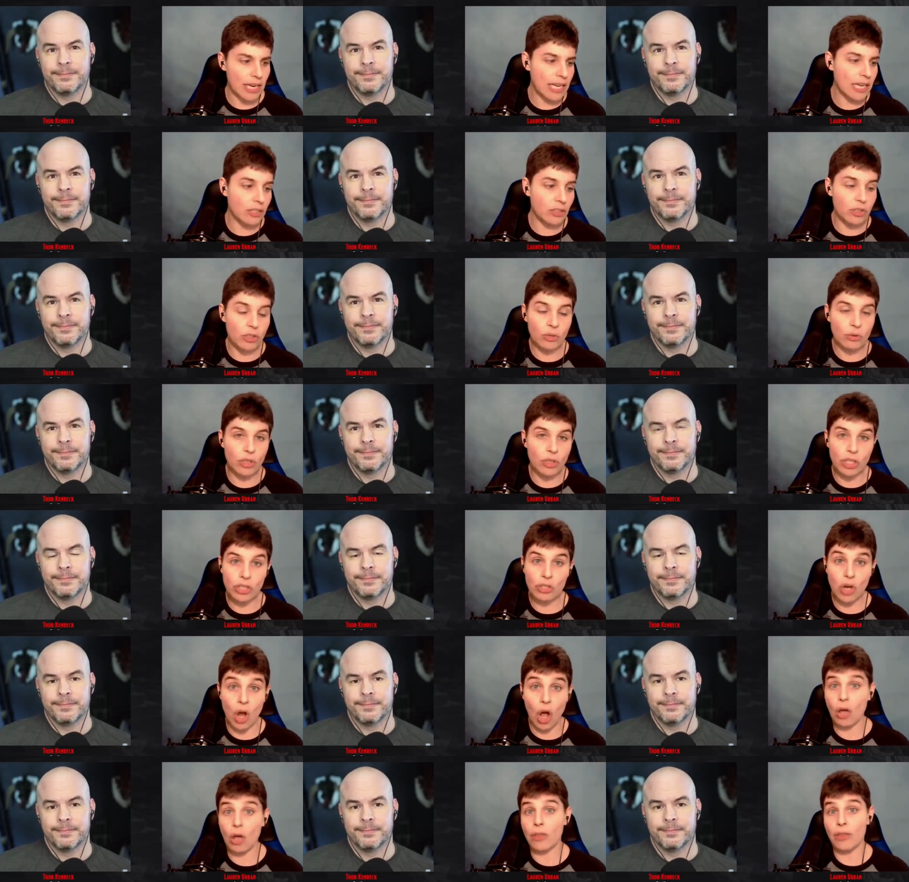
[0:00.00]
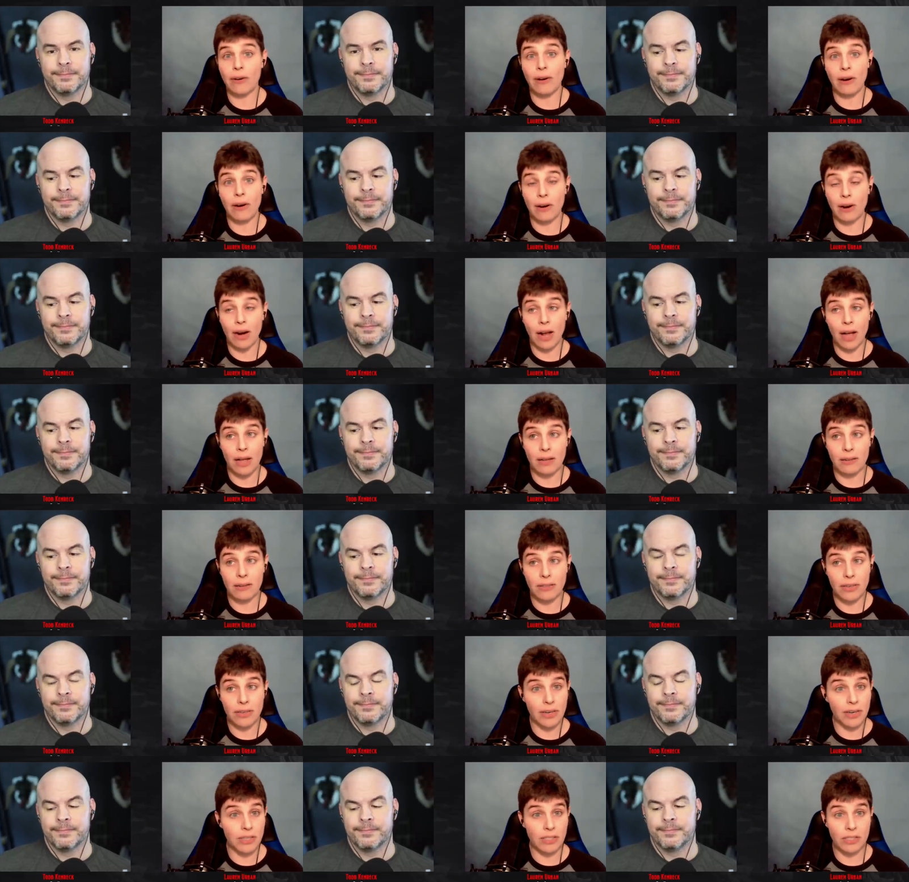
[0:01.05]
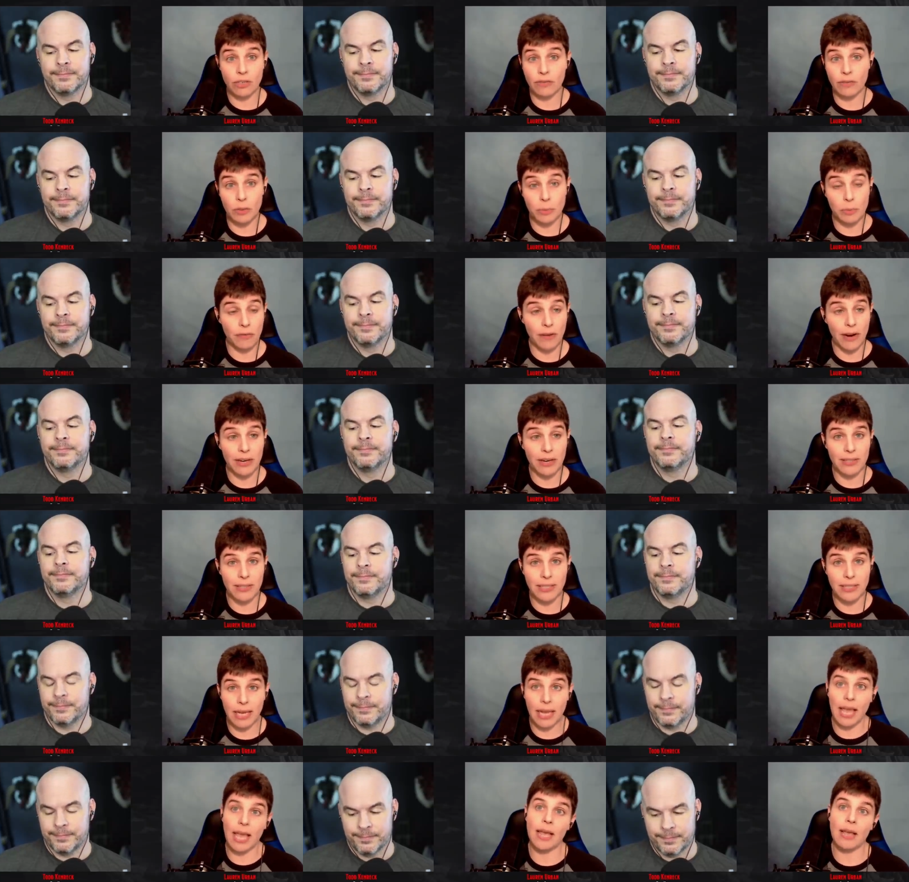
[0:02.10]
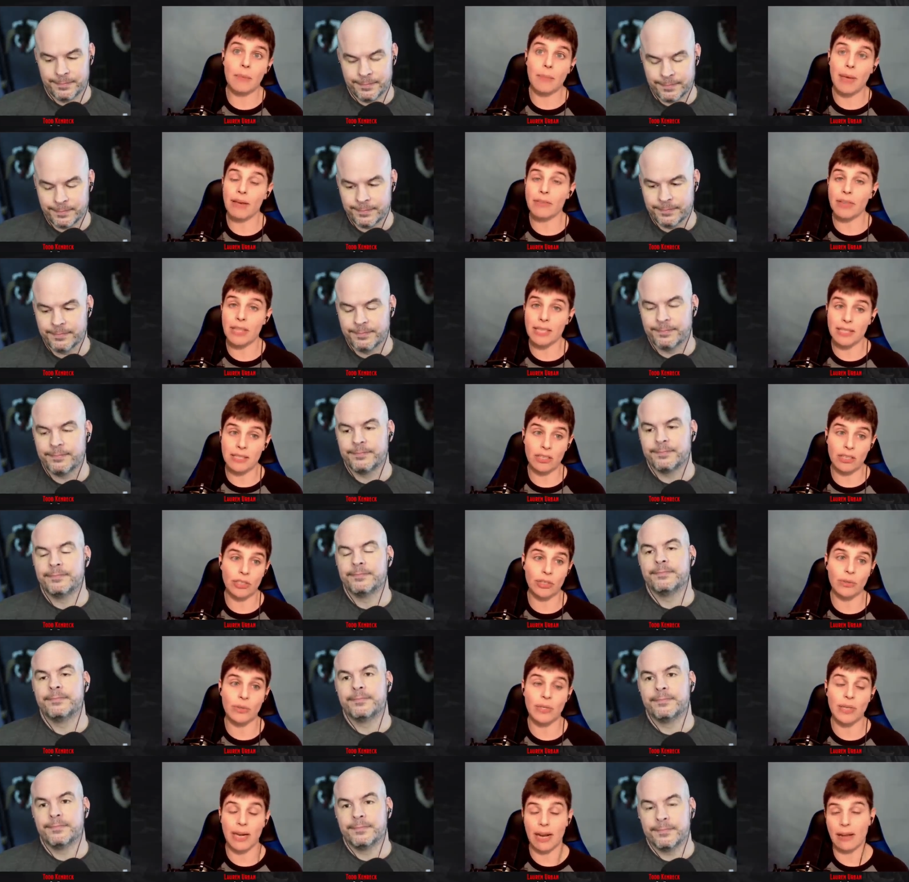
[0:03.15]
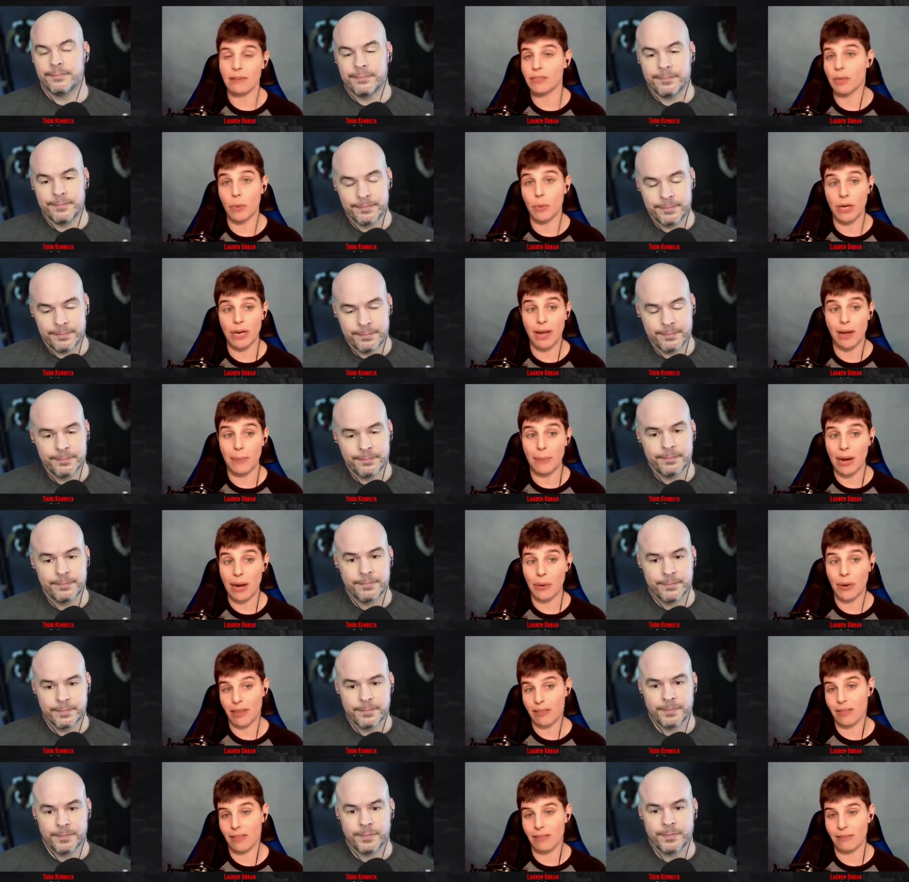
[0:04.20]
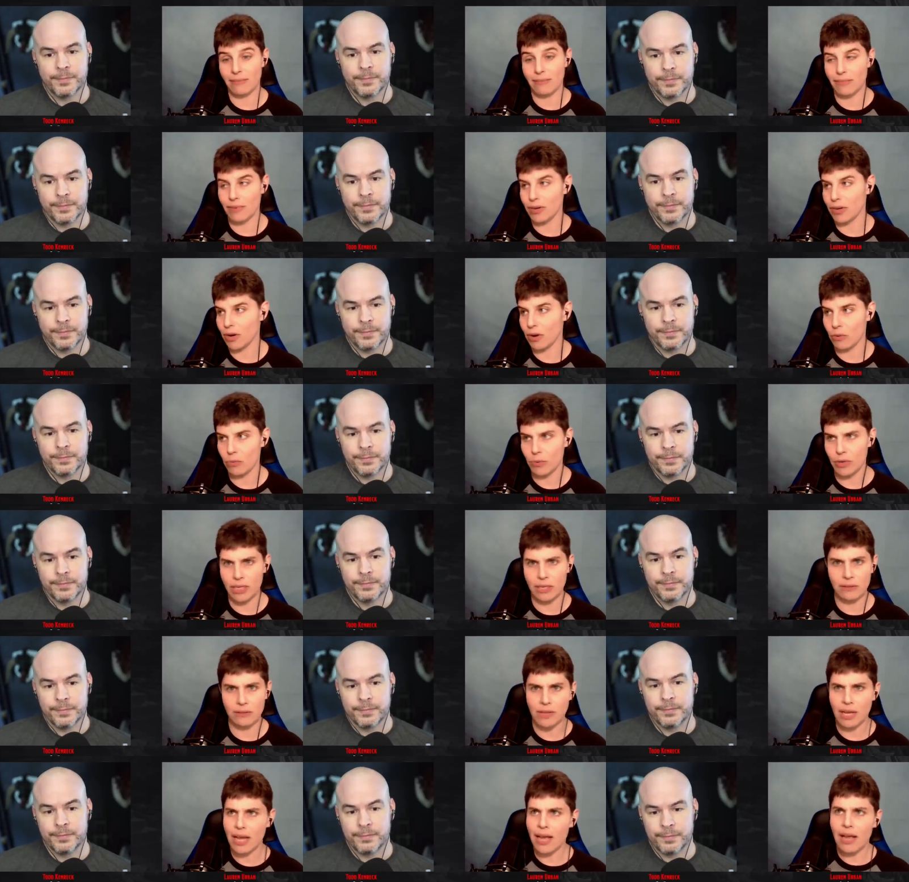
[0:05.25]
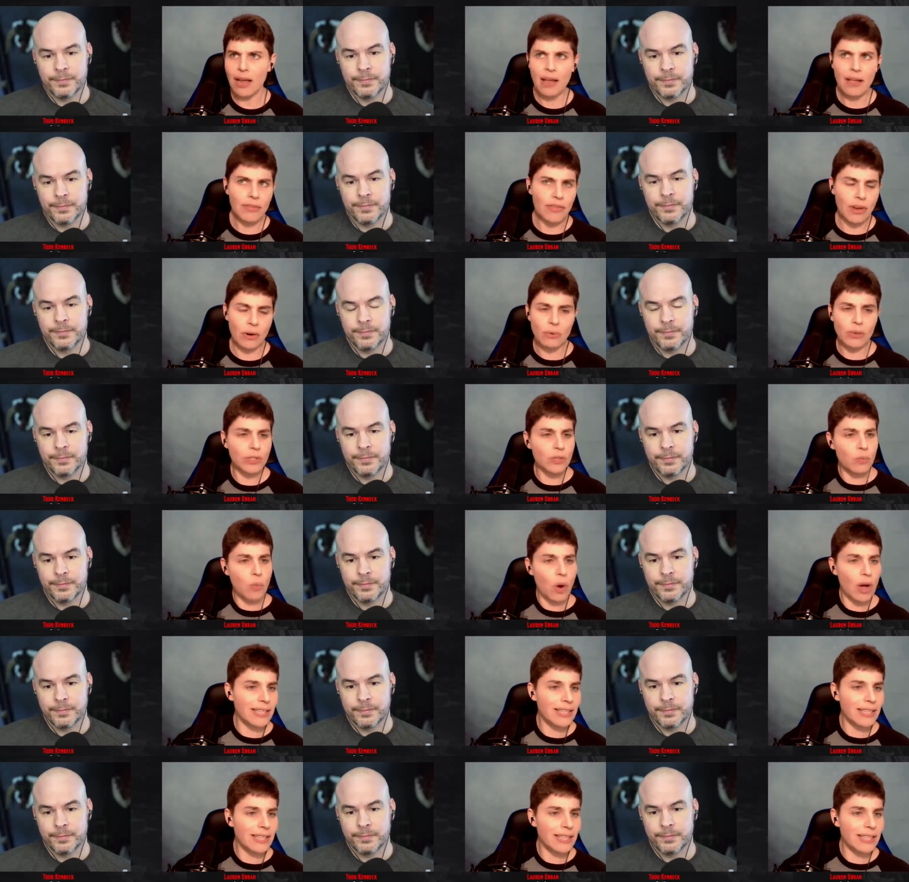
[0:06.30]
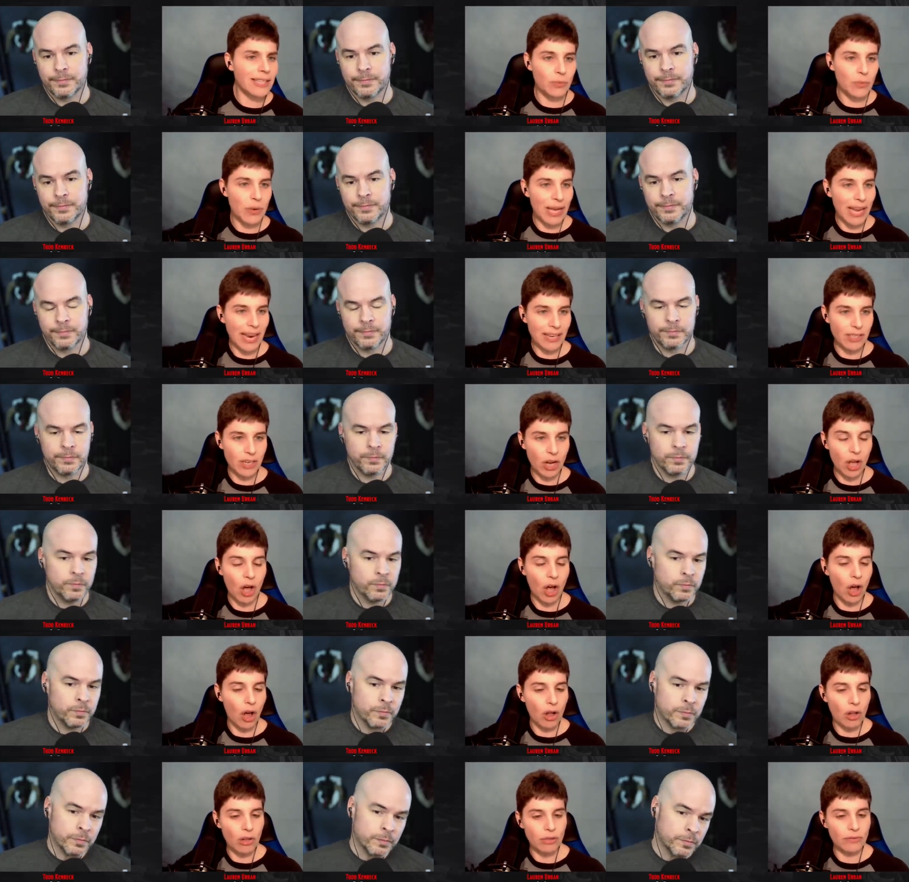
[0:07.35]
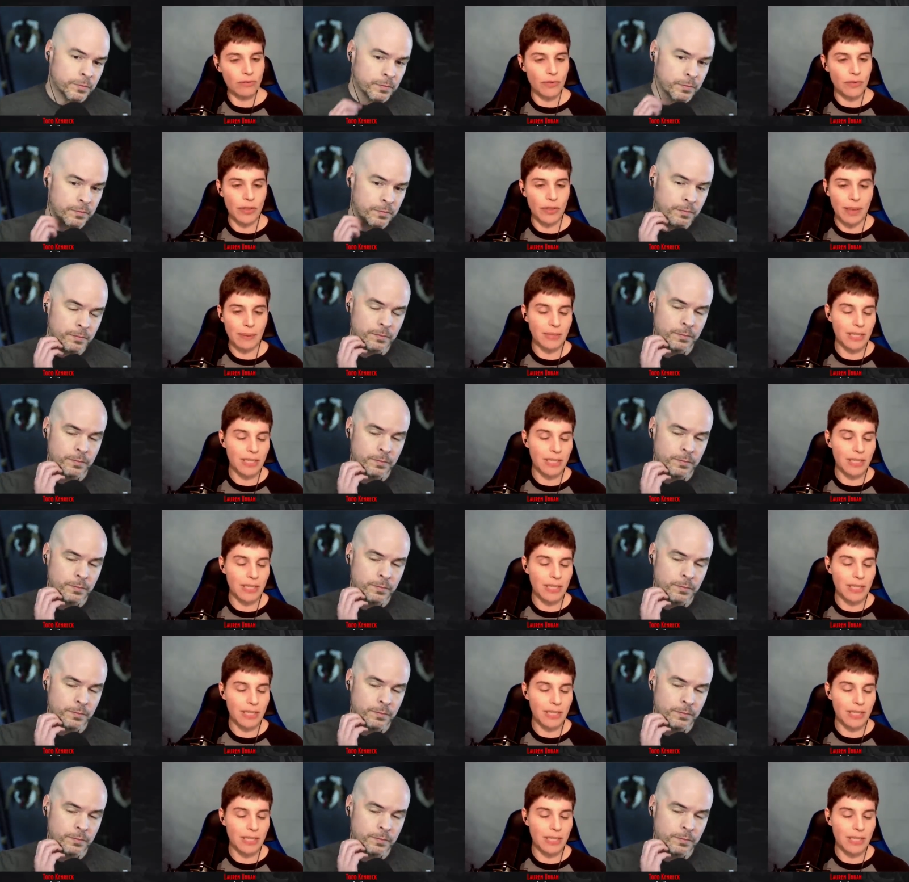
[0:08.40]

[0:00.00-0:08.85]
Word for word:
Speaker 1: need to just call their uh their service provider and say hey i'm having these issues and have someone come out and you know we there was once we had to call for